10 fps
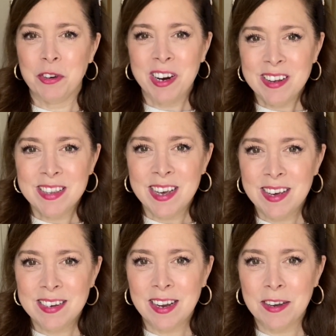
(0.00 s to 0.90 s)
Try to say
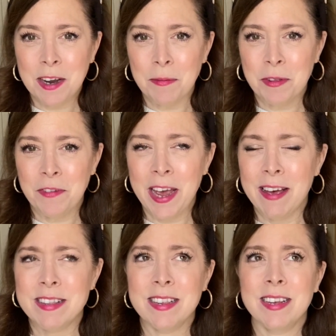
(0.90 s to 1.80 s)
that 10 times
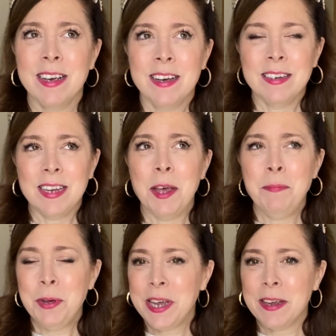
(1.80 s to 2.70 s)
fast.
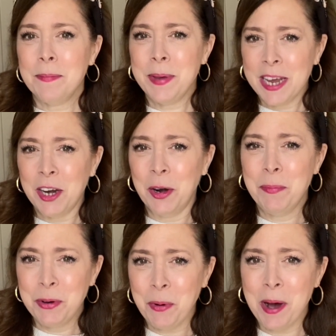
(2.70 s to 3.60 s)
10 beginner
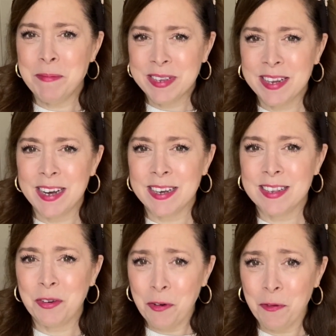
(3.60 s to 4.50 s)
boudoir
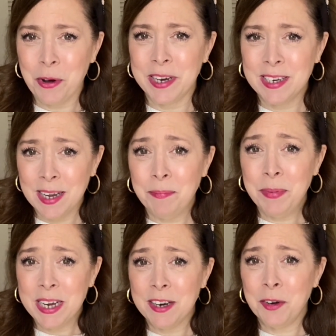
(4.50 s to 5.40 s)
mistakes to avoid. 10
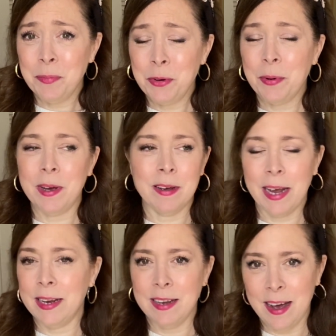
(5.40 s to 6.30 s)
beginner boudoir.
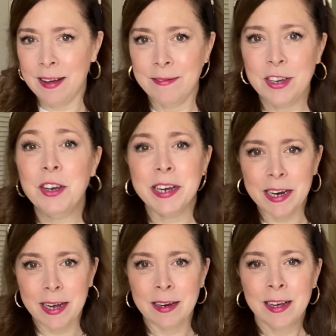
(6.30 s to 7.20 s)
Okay, yeah, you get
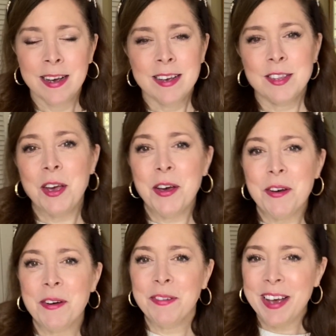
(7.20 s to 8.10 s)
it.
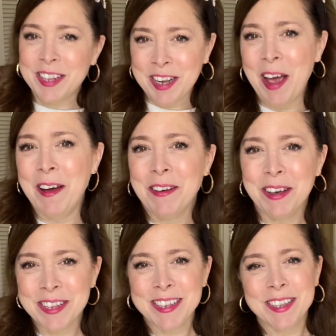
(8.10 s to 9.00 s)
So let's
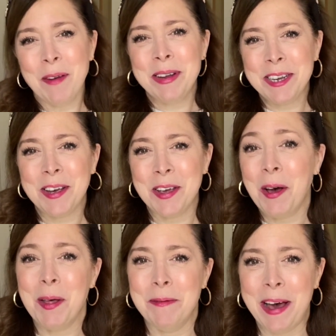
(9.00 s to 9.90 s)
go. Let me tell you
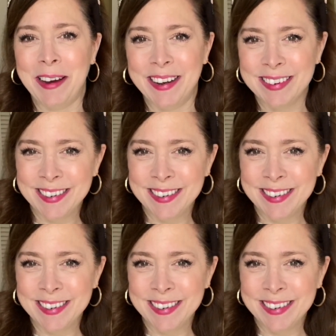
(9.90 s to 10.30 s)
all about it.